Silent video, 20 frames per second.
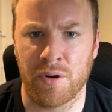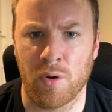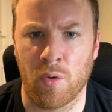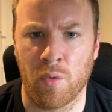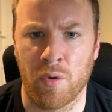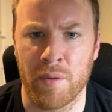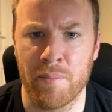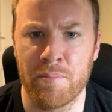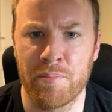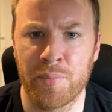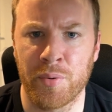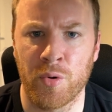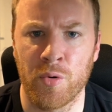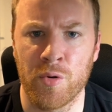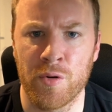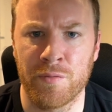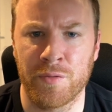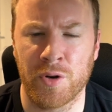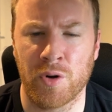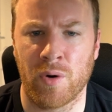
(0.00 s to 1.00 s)
or
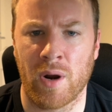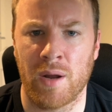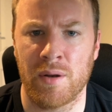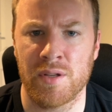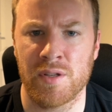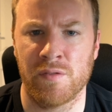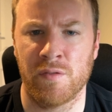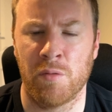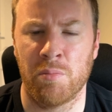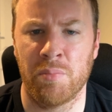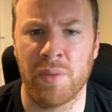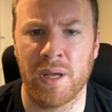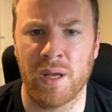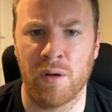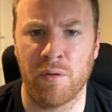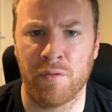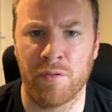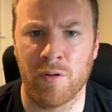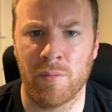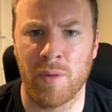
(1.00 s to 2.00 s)
improved grounds of appeal
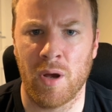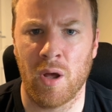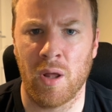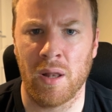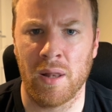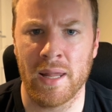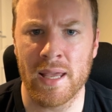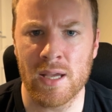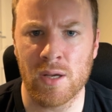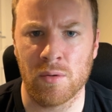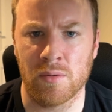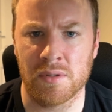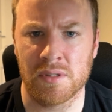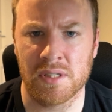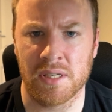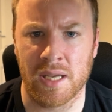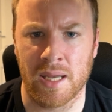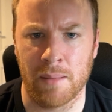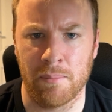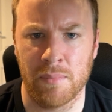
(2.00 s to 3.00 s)
from her legal
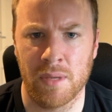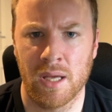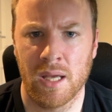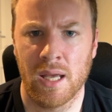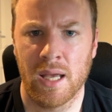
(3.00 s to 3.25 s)
team